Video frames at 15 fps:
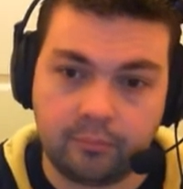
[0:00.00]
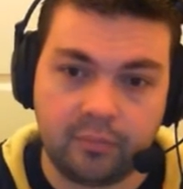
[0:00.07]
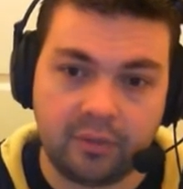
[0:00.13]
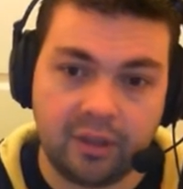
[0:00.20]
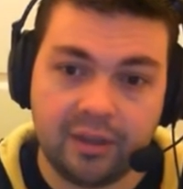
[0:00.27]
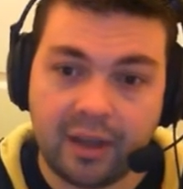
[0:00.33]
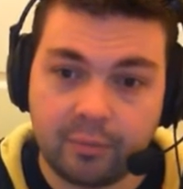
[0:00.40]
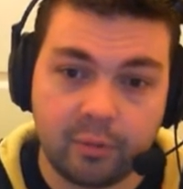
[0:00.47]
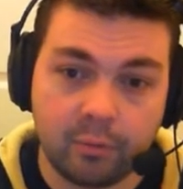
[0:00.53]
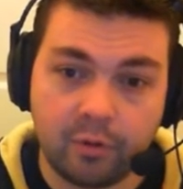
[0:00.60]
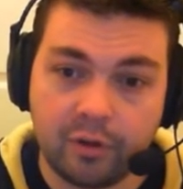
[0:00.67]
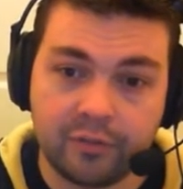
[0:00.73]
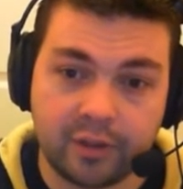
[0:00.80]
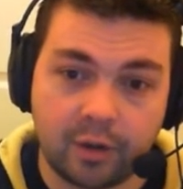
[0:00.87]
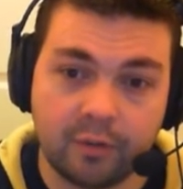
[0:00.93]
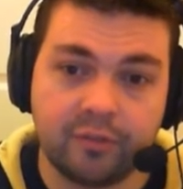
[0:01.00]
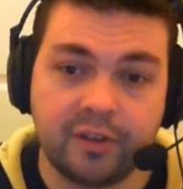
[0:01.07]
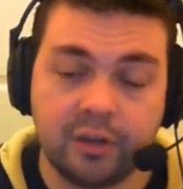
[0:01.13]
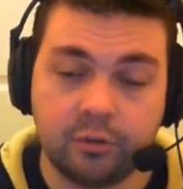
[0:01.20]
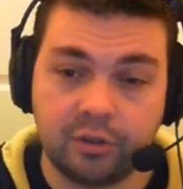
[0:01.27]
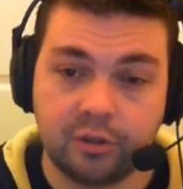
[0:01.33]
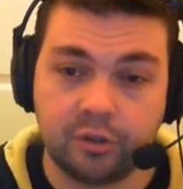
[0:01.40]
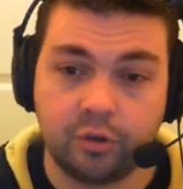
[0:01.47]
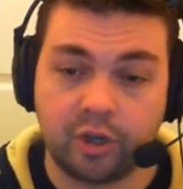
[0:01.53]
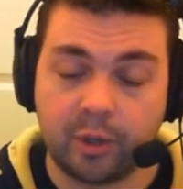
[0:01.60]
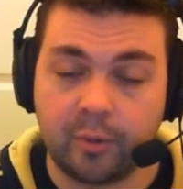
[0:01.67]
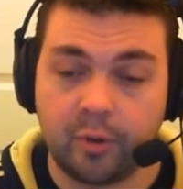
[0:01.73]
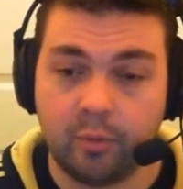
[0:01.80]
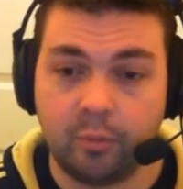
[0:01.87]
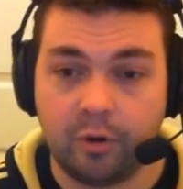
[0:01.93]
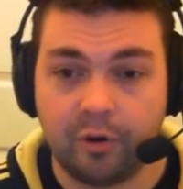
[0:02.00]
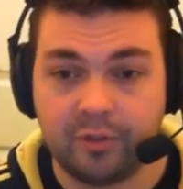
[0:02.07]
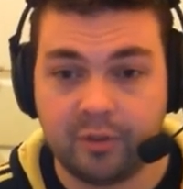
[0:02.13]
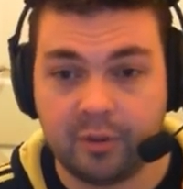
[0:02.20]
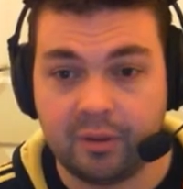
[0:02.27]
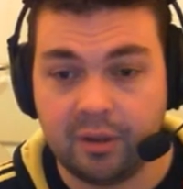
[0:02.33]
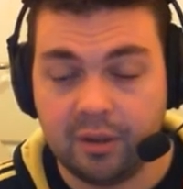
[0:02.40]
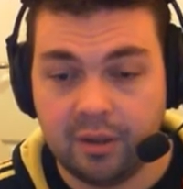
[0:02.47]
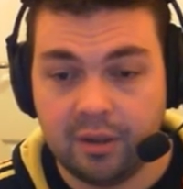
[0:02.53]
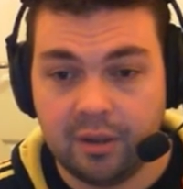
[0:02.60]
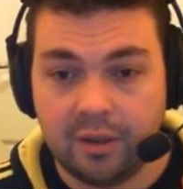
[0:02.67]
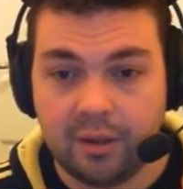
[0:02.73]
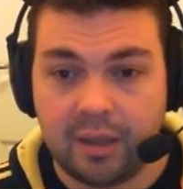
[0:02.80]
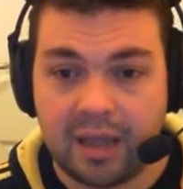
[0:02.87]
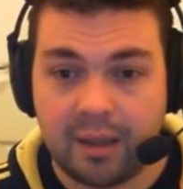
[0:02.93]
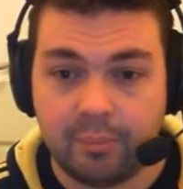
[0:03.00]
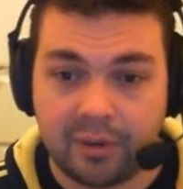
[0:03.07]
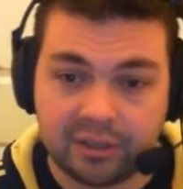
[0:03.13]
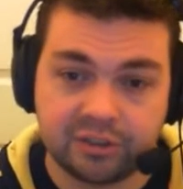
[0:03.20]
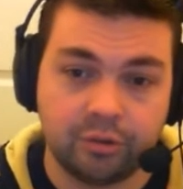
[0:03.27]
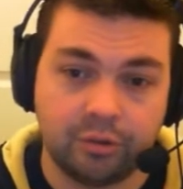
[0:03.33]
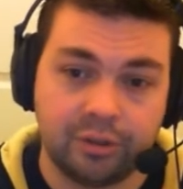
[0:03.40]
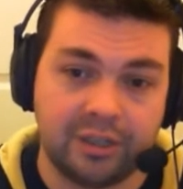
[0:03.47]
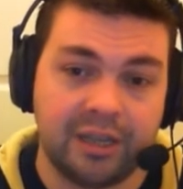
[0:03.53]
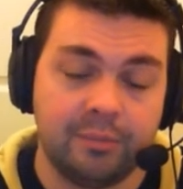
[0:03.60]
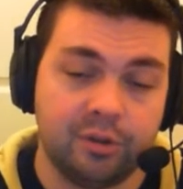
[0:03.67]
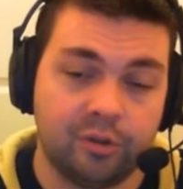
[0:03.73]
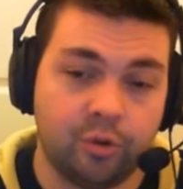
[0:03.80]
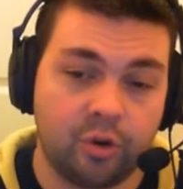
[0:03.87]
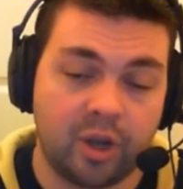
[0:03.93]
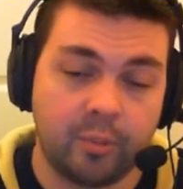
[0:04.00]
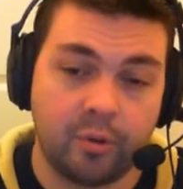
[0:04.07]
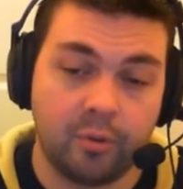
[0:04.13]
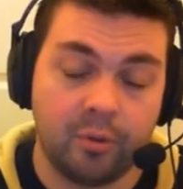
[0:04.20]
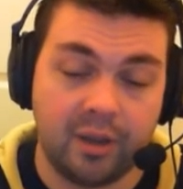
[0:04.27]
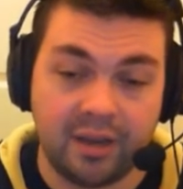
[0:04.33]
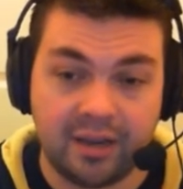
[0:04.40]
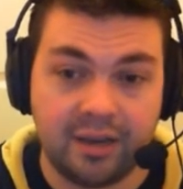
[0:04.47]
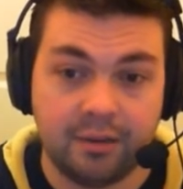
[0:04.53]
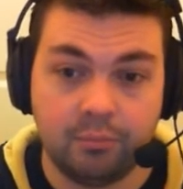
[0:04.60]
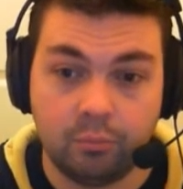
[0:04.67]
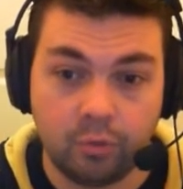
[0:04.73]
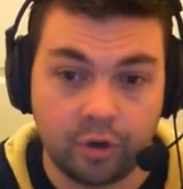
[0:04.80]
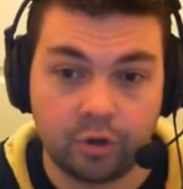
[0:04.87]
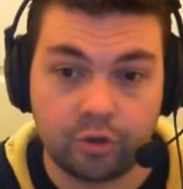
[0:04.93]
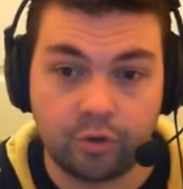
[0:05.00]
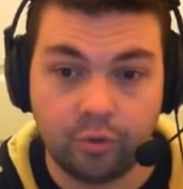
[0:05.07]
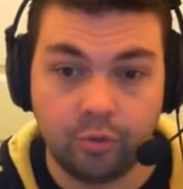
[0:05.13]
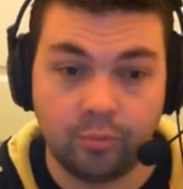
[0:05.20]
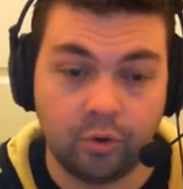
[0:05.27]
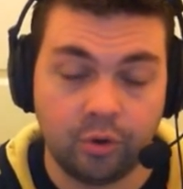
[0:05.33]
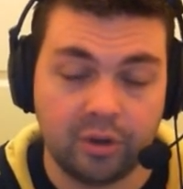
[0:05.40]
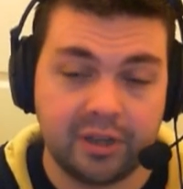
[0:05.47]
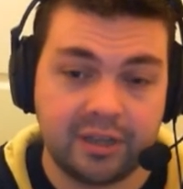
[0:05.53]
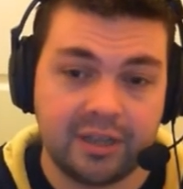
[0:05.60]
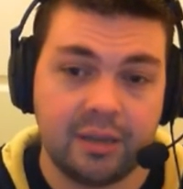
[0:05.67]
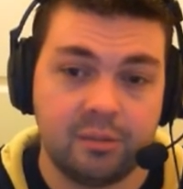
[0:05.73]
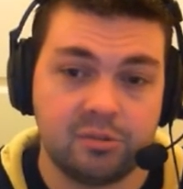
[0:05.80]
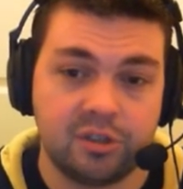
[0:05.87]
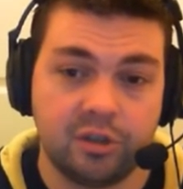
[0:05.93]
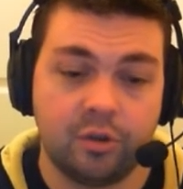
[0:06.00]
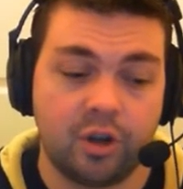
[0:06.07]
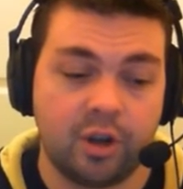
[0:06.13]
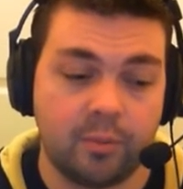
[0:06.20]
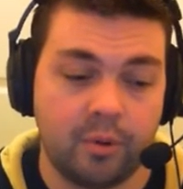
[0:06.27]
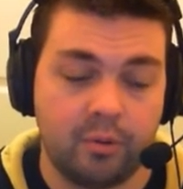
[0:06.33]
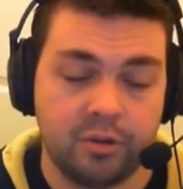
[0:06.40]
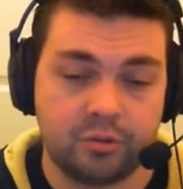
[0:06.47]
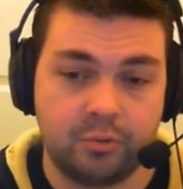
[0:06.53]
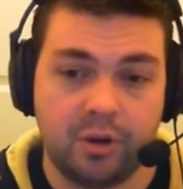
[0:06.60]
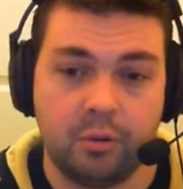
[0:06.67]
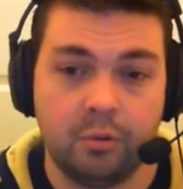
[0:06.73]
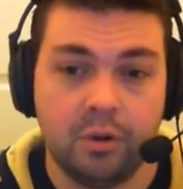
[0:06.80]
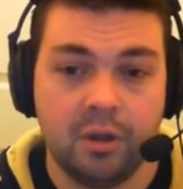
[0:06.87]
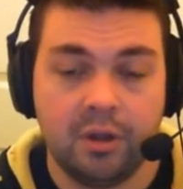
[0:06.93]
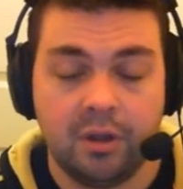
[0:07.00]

that way we'll have the cup final to talk about, we'll have the Barcelona game to talk about, and then 1 or 2 more league games to talk about as well,